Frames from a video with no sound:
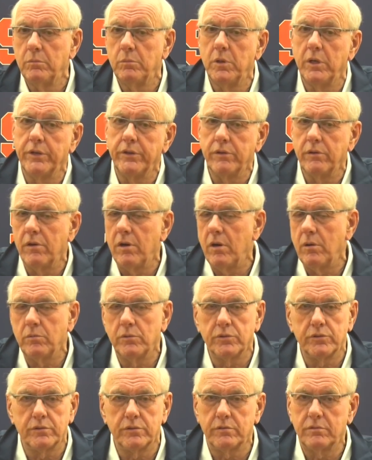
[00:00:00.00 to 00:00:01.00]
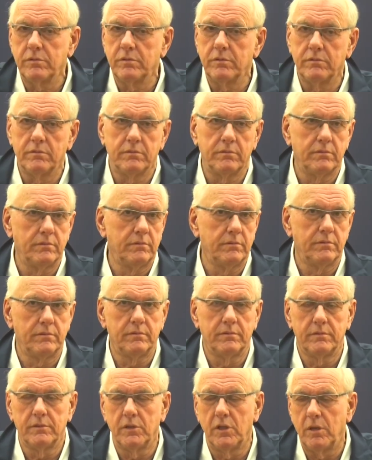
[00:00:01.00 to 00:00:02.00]
But you're always
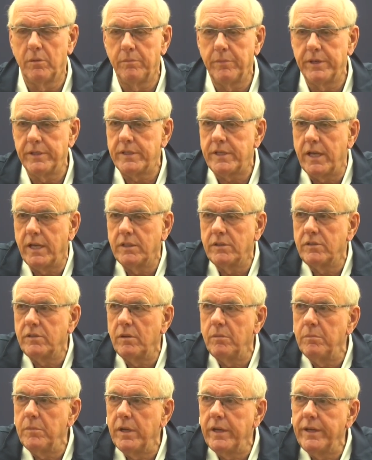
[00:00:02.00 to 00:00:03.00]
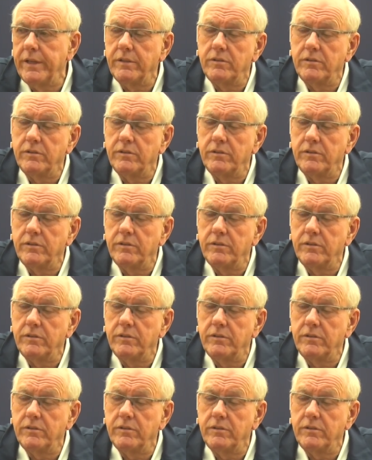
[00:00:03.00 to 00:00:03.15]
going to miss on somebody,